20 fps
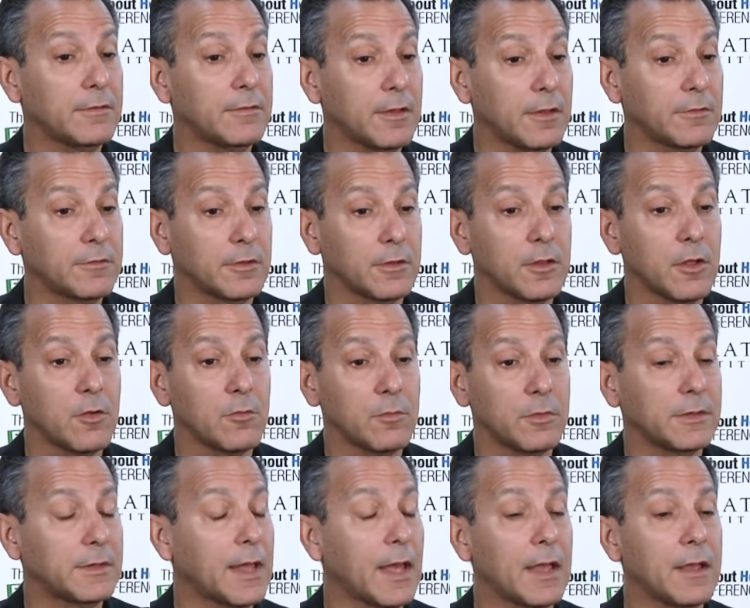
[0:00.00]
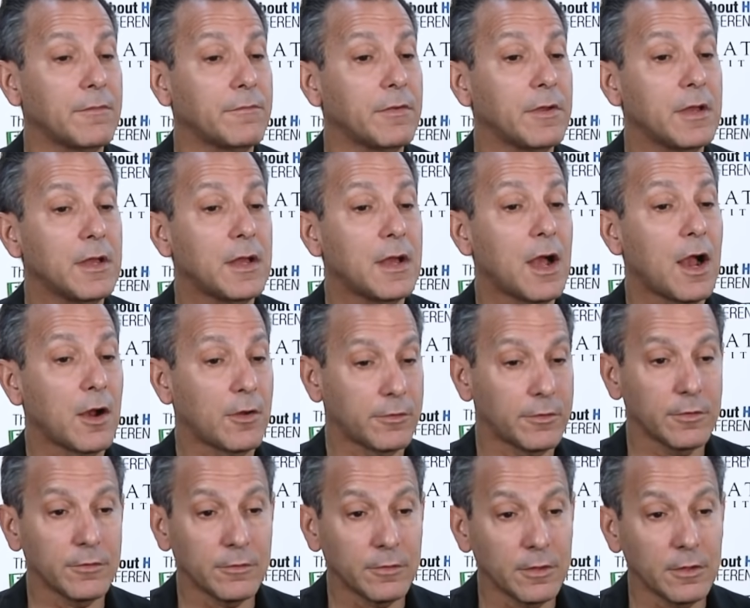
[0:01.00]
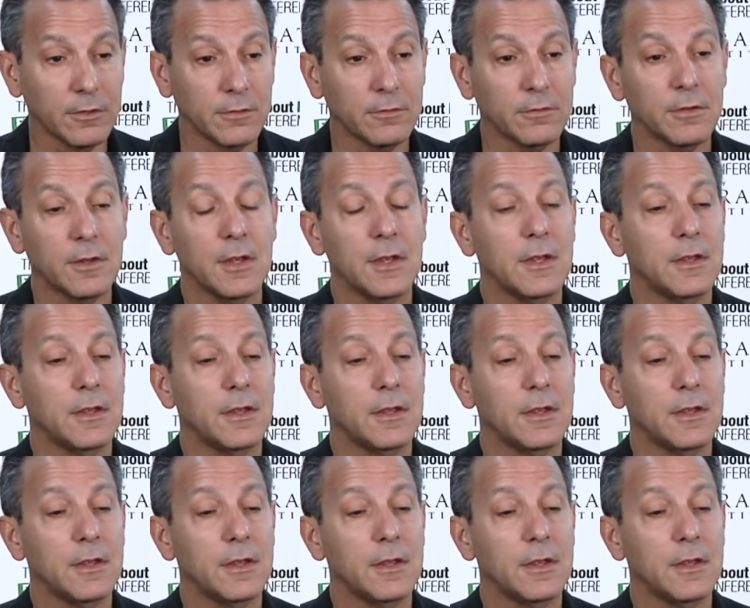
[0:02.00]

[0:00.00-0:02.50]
States alone will die of heart disease.